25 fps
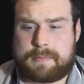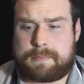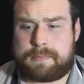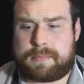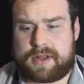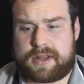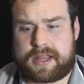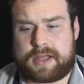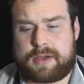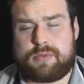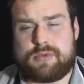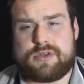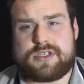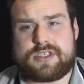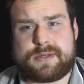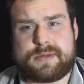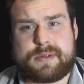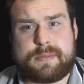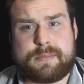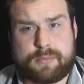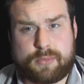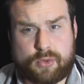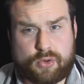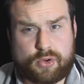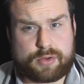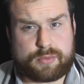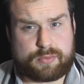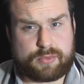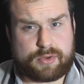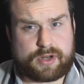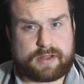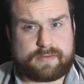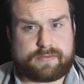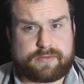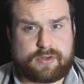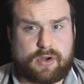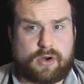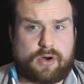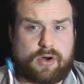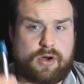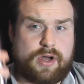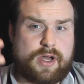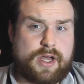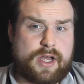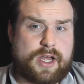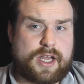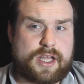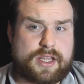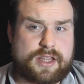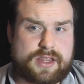but they want something more than what they've got.
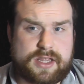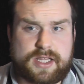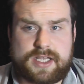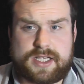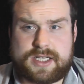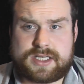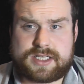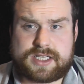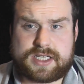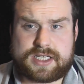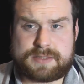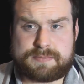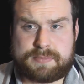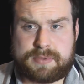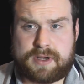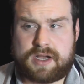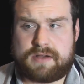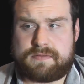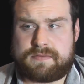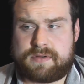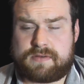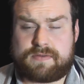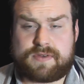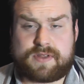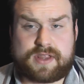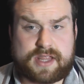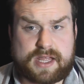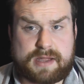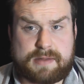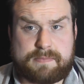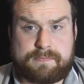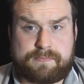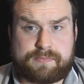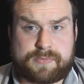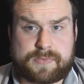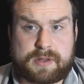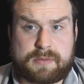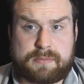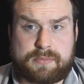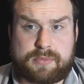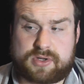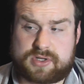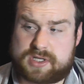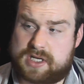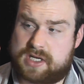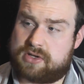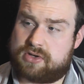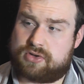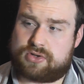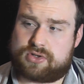This is perfect for them
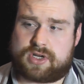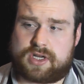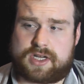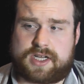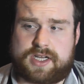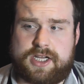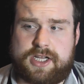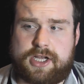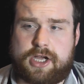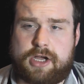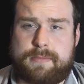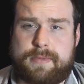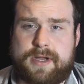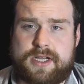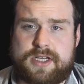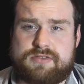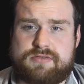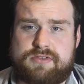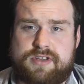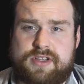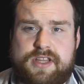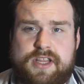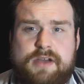because it looks like an eGo battery.